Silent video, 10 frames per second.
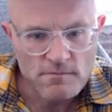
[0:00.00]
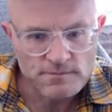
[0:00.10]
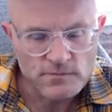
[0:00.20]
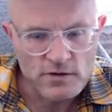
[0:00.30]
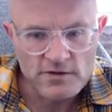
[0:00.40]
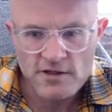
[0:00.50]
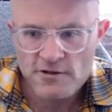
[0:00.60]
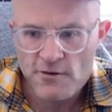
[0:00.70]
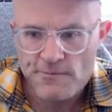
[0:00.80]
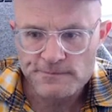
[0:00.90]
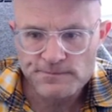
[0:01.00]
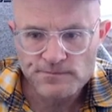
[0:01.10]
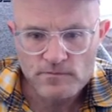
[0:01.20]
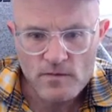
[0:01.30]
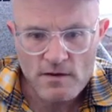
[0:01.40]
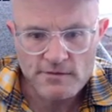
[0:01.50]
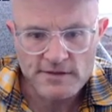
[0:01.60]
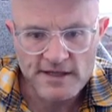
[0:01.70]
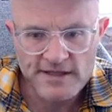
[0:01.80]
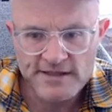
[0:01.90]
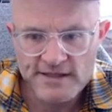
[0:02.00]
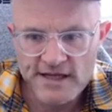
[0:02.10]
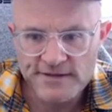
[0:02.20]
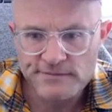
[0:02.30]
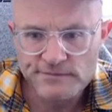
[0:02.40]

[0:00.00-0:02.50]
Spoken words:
Rook E2. Okay, E8.